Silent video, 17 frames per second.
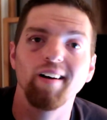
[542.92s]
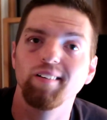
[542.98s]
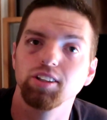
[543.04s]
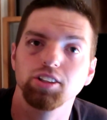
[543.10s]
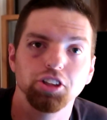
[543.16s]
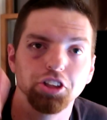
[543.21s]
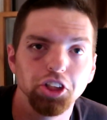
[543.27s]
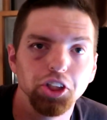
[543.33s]
I
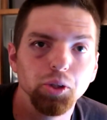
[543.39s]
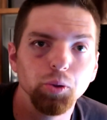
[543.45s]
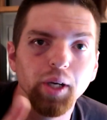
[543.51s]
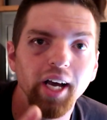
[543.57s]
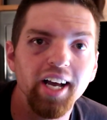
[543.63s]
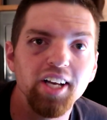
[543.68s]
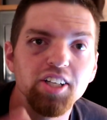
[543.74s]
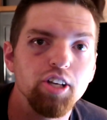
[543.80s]
will see you
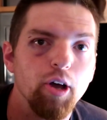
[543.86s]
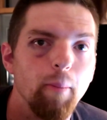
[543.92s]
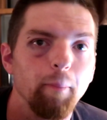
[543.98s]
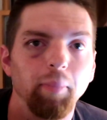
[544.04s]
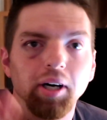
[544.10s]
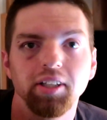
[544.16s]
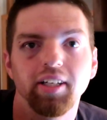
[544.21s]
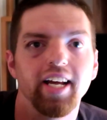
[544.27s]
guys
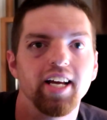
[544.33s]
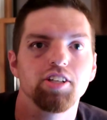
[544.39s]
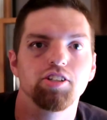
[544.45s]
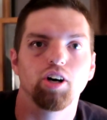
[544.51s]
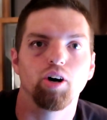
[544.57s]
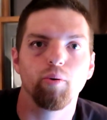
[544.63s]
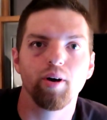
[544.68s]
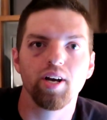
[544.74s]
Monday
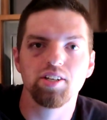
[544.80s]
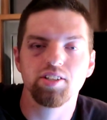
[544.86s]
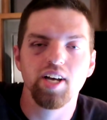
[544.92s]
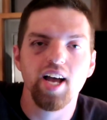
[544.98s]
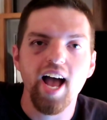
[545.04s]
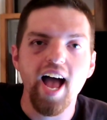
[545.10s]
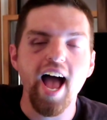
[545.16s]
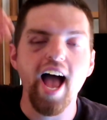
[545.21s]
as always.
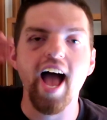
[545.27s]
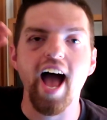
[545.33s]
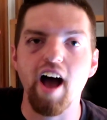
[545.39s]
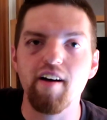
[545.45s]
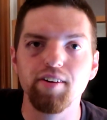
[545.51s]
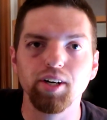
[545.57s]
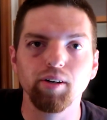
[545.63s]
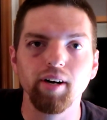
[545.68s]

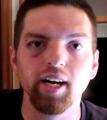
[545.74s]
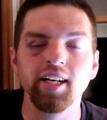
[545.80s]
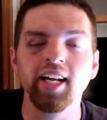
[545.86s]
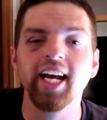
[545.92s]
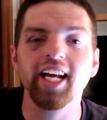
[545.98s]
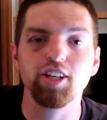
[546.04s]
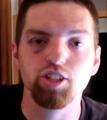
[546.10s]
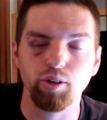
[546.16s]
Have a great
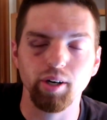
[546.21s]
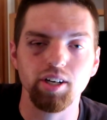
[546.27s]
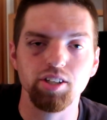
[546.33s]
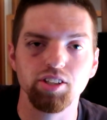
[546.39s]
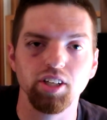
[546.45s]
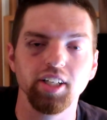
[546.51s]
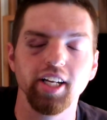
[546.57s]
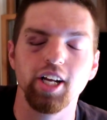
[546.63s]
night. Enjoy
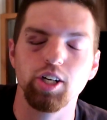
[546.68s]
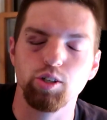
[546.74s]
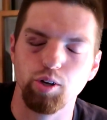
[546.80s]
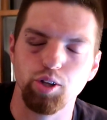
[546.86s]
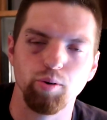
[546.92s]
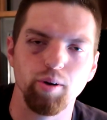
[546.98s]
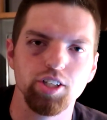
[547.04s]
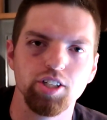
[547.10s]
your Sunday.
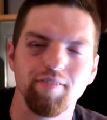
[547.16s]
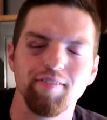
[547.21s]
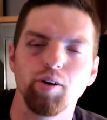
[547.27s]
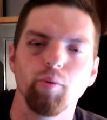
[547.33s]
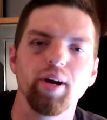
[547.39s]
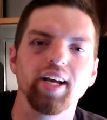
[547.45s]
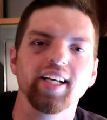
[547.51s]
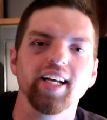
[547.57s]
Enjoy the rest of
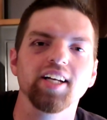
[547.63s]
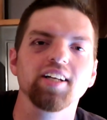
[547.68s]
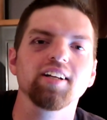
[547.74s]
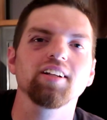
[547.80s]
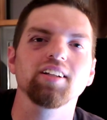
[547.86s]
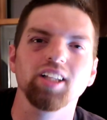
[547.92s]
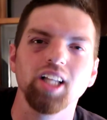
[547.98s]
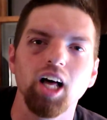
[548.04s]
your weekend.
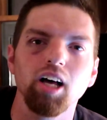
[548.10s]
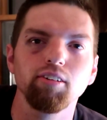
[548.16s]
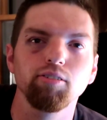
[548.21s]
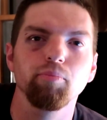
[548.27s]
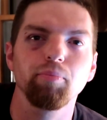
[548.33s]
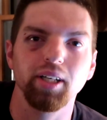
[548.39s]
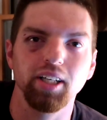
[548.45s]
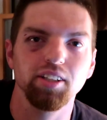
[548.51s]

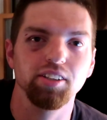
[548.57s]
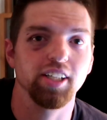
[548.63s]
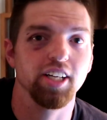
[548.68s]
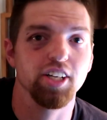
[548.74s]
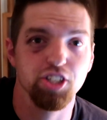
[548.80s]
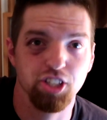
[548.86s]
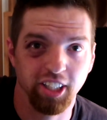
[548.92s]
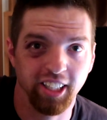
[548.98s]
Love, peace,
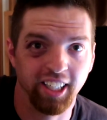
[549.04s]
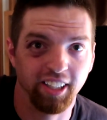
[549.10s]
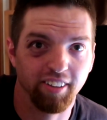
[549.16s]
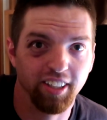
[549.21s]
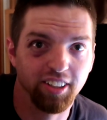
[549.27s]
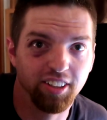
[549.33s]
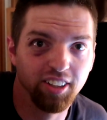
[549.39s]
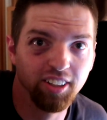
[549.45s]
and chicken
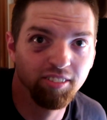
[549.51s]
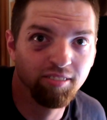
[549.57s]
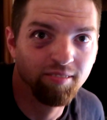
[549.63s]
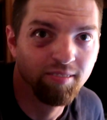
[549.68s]
grease.